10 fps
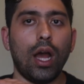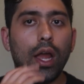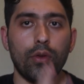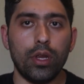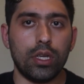
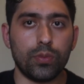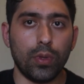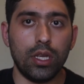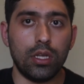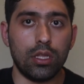I already
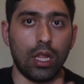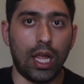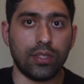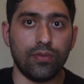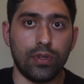explained in the
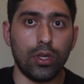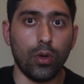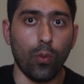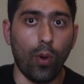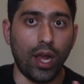last
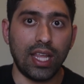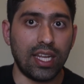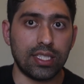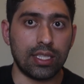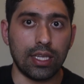video why
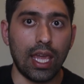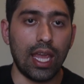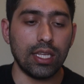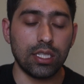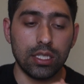that isn't the
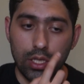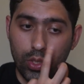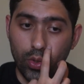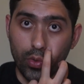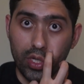case.
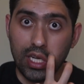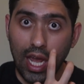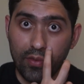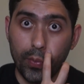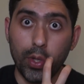You don't need to
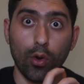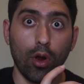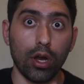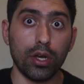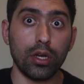have a pure
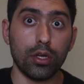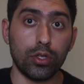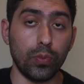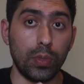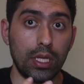heart
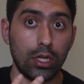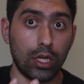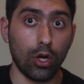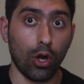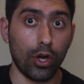to
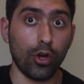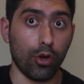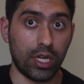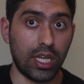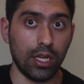be hurt
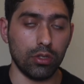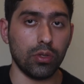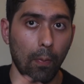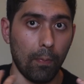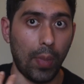or
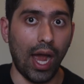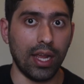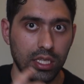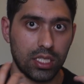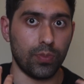killed
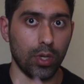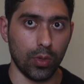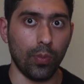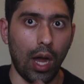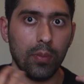by the
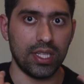Spirit Bomb